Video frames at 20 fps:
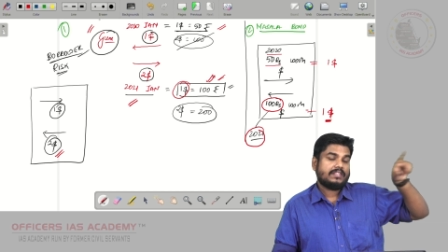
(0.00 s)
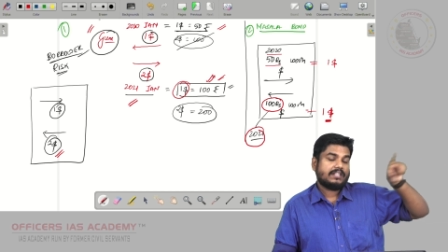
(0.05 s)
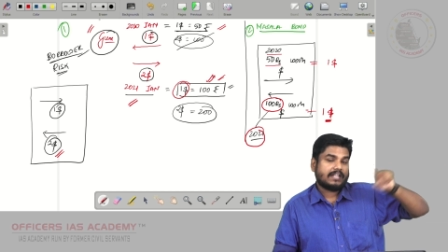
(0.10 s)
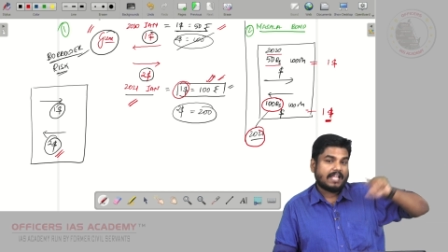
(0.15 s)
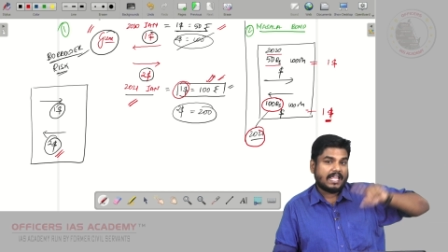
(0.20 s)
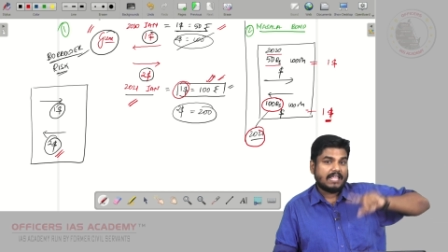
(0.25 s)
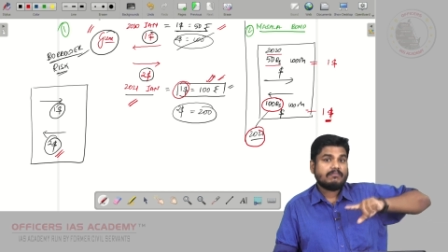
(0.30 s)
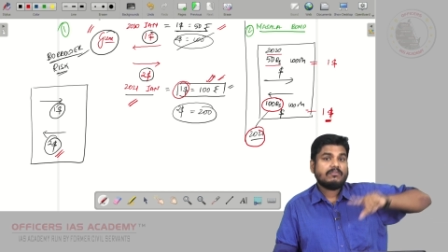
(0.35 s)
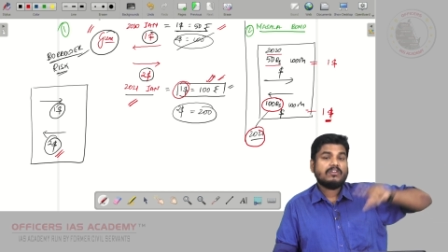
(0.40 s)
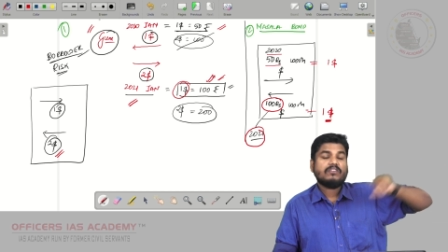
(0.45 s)
the
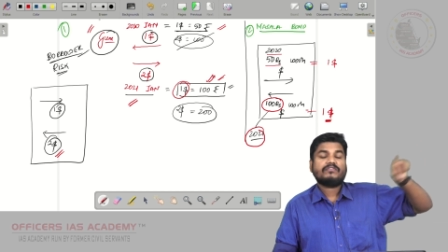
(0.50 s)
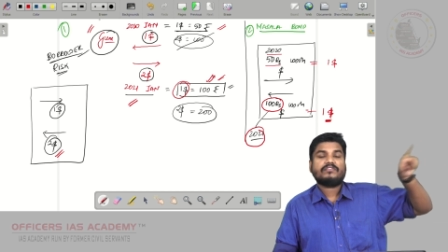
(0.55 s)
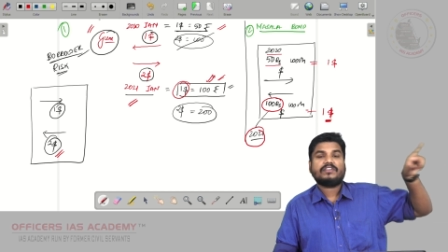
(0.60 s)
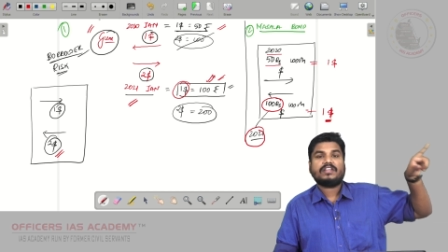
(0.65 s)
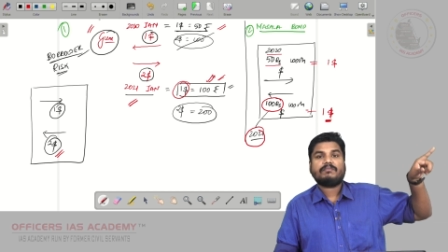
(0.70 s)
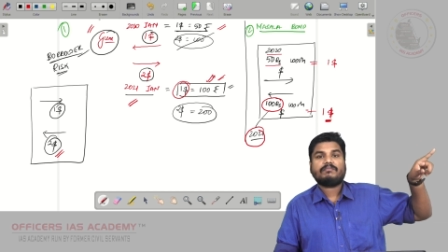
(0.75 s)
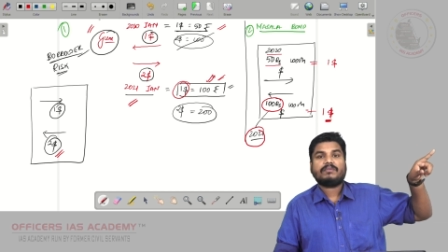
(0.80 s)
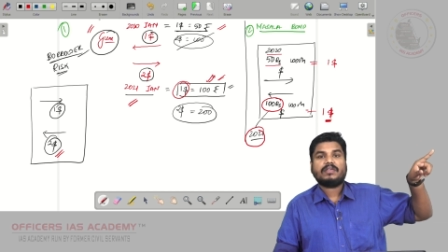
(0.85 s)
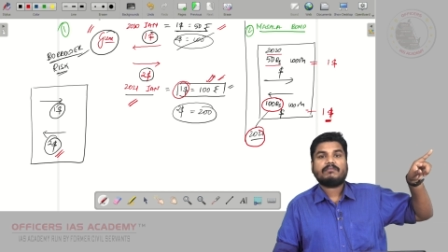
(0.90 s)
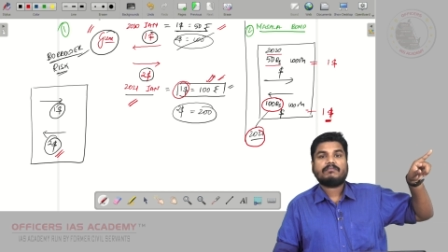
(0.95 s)
time of
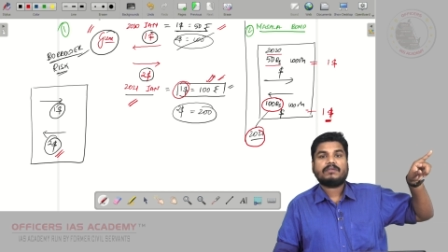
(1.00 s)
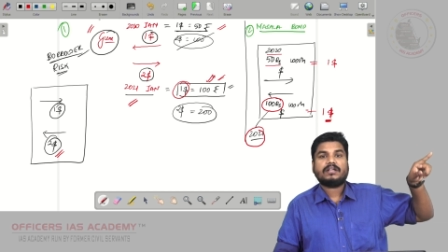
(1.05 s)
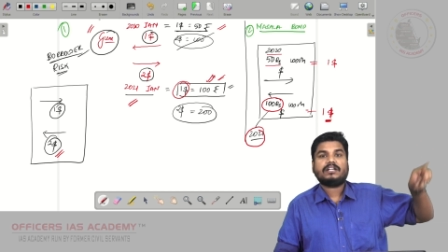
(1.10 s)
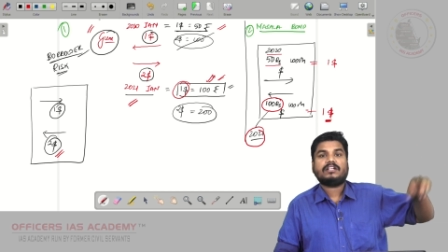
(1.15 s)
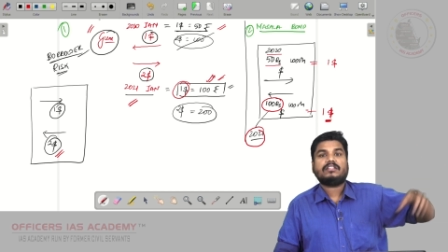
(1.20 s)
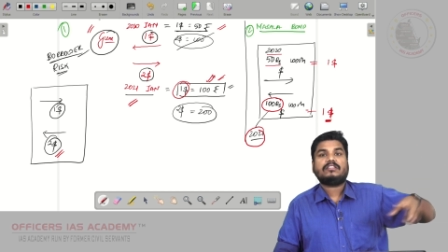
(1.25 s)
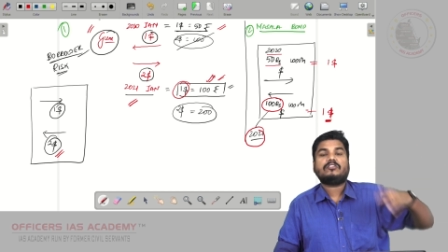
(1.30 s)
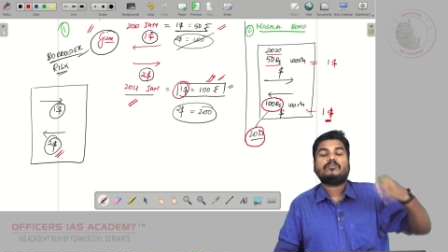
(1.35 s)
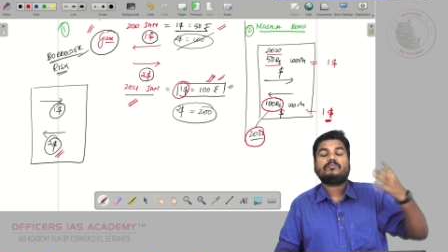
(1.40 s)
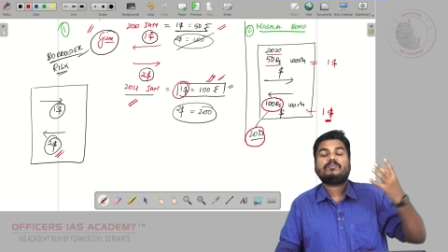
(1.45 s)

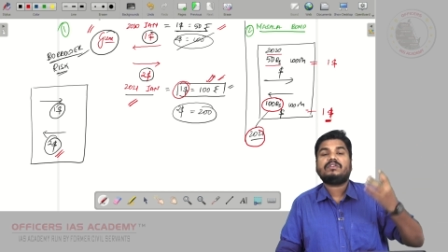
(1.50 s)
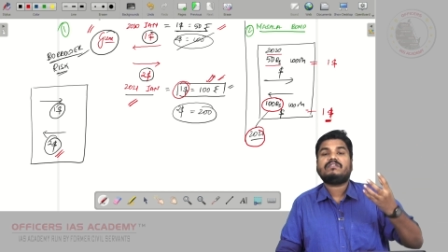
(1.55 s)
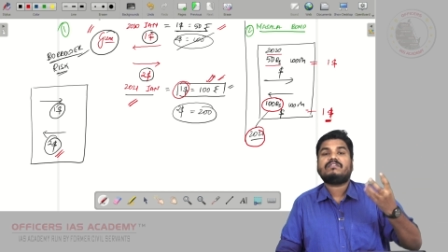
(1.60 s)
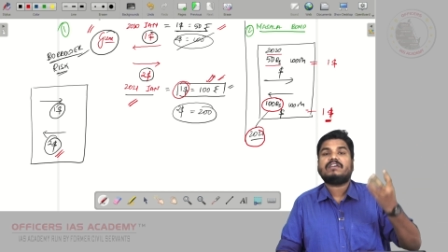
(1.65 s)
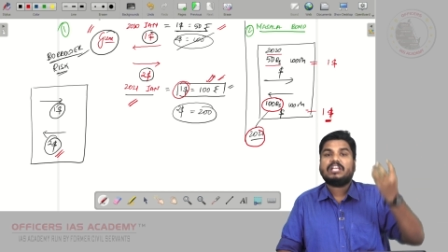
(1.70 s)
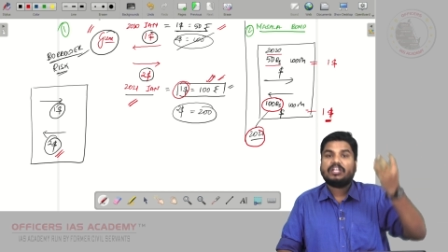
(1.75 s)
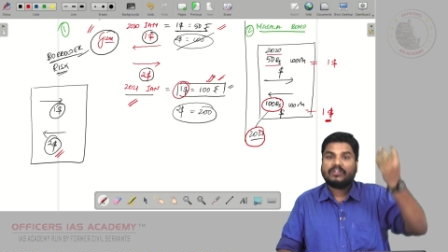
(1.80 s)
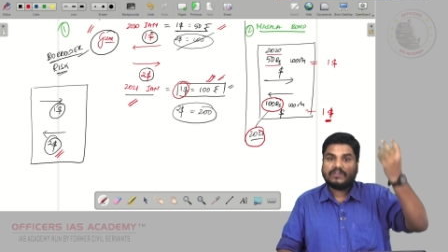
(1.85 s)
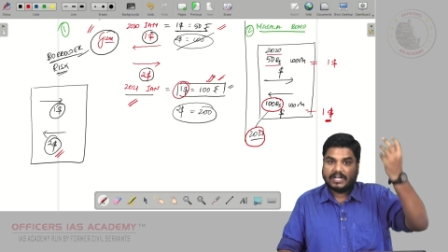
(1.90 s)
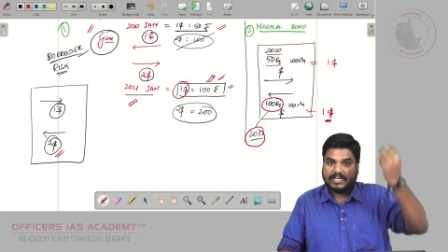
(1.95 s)
repayment, the rupee
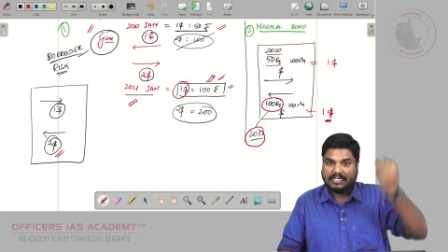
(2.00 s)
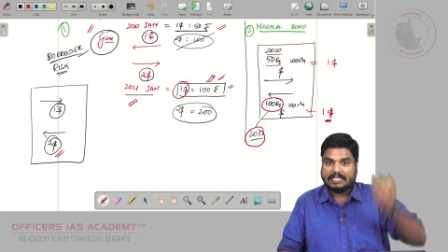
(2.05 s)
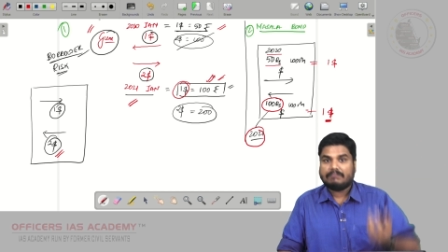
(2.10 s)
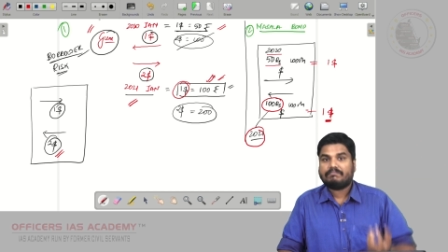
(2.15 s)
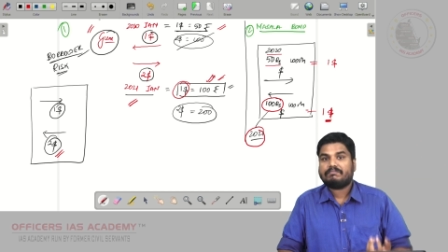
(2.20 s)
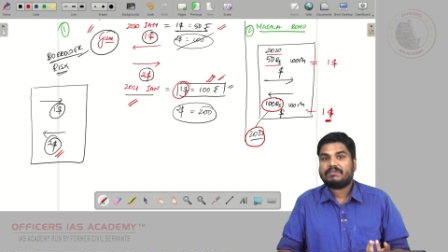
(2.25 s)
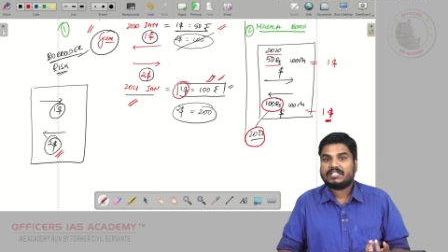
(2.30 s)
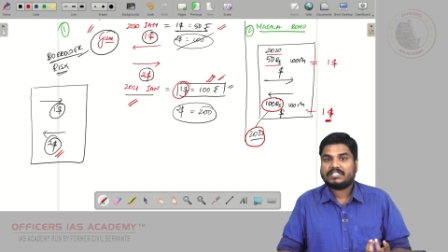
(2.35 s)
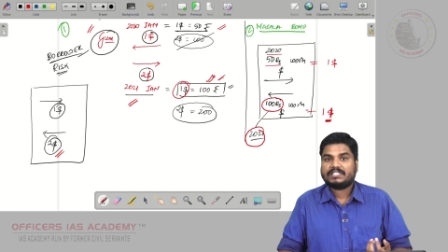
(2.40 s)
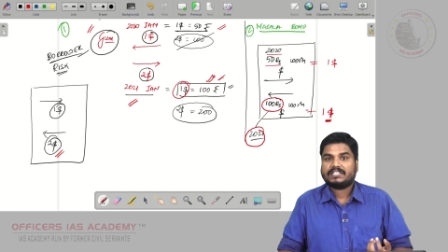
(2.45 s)
value got
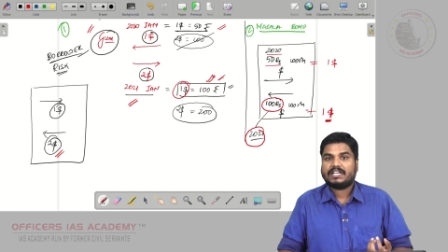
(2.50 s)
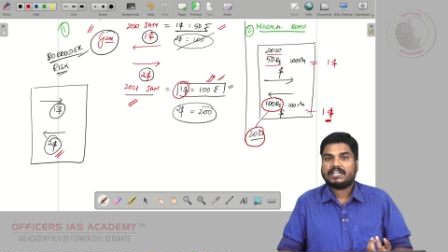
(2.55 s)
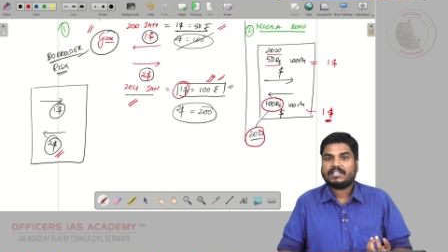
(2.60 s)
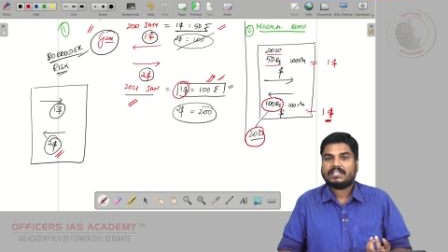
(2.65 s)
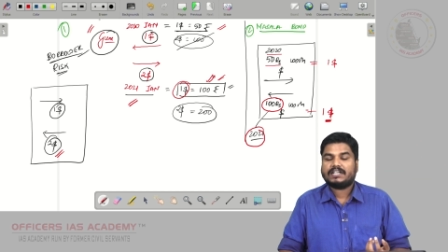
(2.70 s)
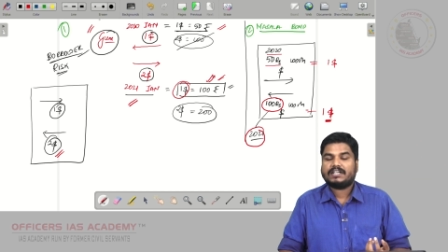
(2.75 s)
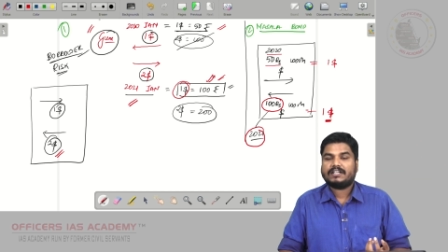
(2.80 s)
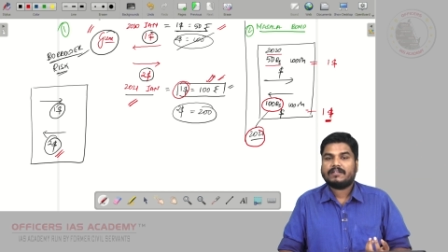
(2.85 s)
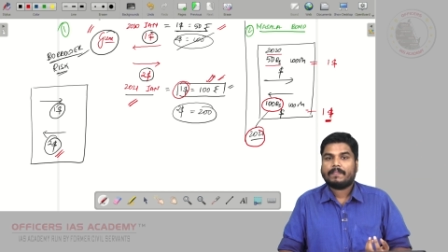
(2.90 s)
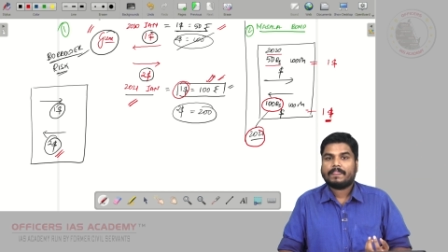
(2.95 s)

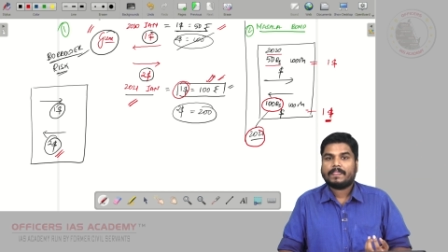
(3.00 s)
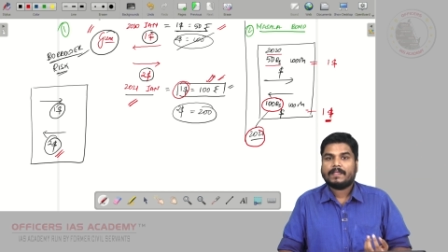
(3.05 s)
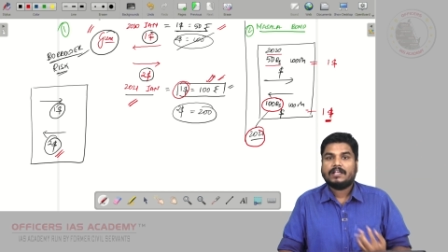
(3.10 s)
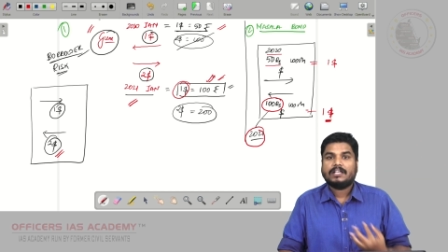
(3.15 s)
depreciated,